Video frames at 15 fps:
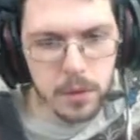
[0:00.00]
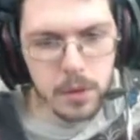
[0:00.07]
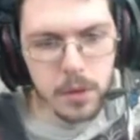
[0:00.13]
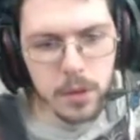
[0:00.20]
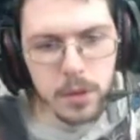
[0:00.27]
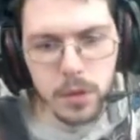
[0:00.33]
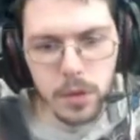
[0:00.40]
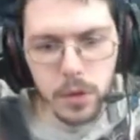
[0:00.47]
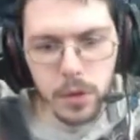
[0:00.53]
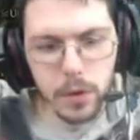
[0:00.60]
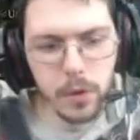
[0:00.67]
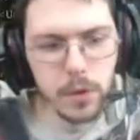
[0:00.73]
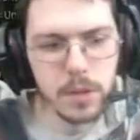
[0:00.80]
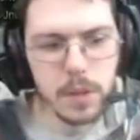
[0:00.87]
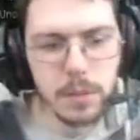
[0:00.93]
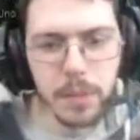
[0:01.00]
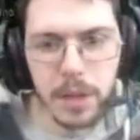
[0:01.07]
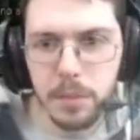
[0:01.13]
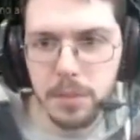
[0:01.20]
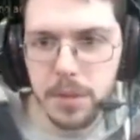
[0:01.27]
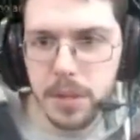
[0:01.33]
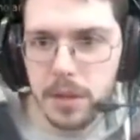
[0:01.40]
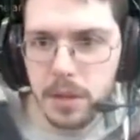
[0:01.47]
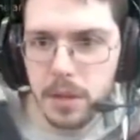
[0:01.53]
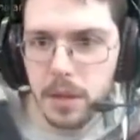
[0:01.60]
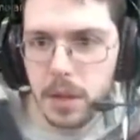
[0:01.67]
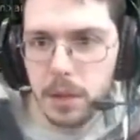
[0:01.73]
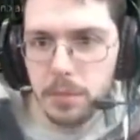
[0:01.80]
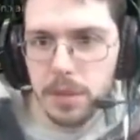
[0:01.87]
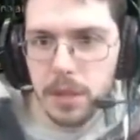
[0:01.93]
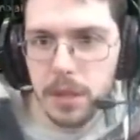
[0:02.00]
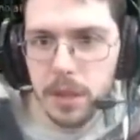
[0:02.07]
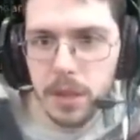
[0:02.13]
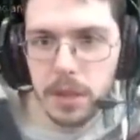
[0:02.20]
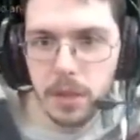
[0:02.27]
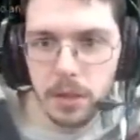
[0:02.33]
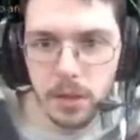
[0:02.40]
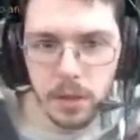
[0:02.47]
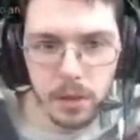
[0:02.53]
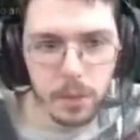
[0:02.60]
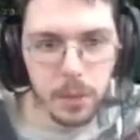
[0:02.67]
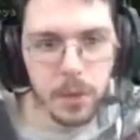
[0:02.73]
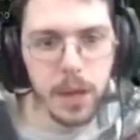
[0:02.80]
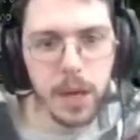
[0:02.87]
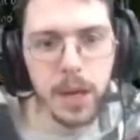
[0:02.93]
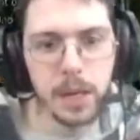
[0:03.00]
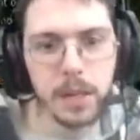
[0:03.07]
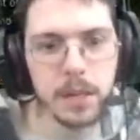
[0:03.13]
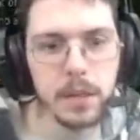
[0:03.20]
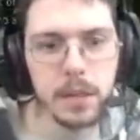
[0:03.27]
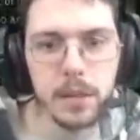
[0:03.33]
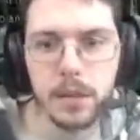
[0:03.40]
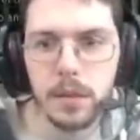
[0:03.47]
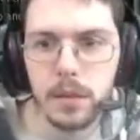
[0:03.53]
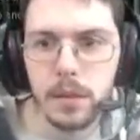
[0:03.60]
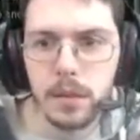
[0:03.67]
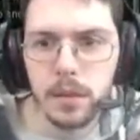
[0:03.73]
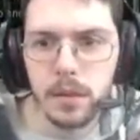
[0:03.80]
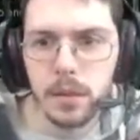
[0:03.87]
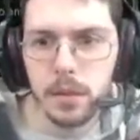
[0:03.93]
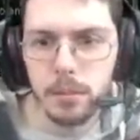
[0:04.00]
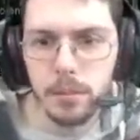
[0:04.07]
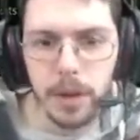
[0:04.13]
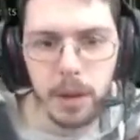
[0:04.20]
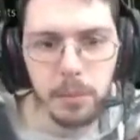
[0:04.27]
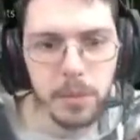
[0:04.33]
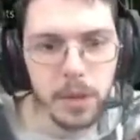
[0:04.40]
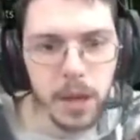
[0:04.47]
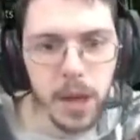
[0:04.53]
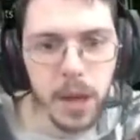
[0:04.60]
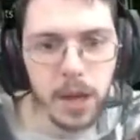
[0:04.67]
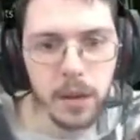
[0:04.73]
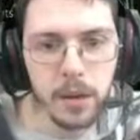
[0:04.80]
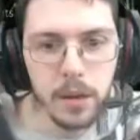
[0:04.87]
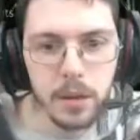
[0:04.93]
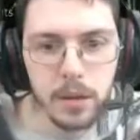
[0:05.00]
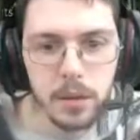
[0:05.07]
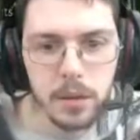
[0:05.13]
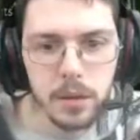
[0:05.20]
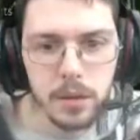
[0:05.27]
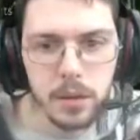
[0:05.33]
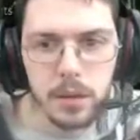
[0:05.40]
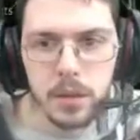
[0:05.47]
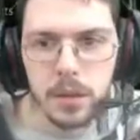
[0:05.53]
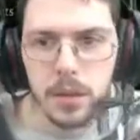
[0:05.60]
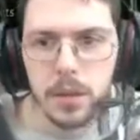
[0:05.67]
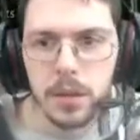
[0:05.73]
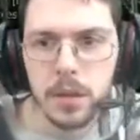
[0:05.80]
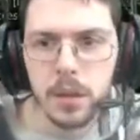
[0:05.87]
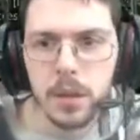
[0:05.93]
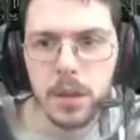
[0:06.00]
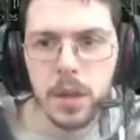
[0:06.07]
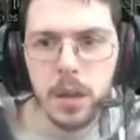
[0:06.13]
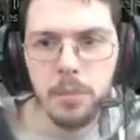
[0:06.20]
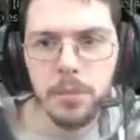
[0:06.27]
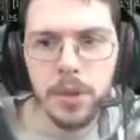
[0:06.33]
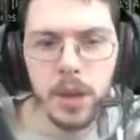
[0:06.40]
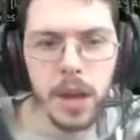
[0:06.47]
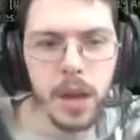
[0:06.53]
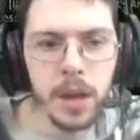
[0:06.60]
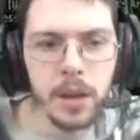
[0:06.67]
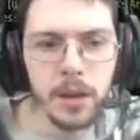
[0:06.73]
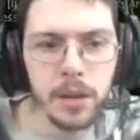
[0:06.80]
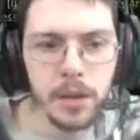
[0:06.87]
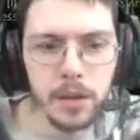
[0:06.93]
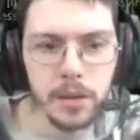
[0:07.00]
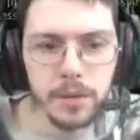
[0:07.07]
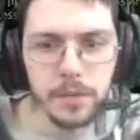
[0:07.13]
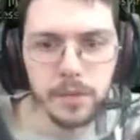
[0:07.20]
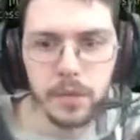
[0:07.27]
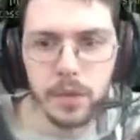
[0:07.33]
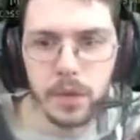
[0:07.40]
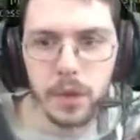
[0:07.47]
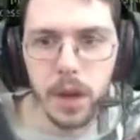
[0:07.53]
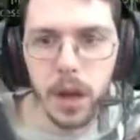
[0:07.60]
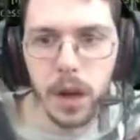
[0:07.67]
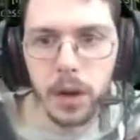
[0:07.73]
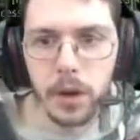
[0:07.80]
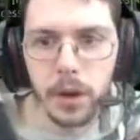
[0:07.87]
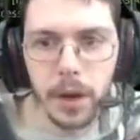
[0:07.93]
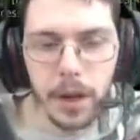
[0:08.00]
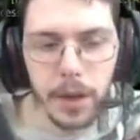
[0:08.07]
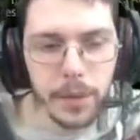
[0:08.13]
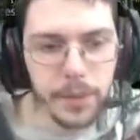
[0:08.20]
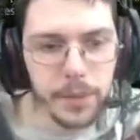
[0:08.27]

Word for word: So, some imps. Imps to kill? What? But I'm done. I'm done. Alright.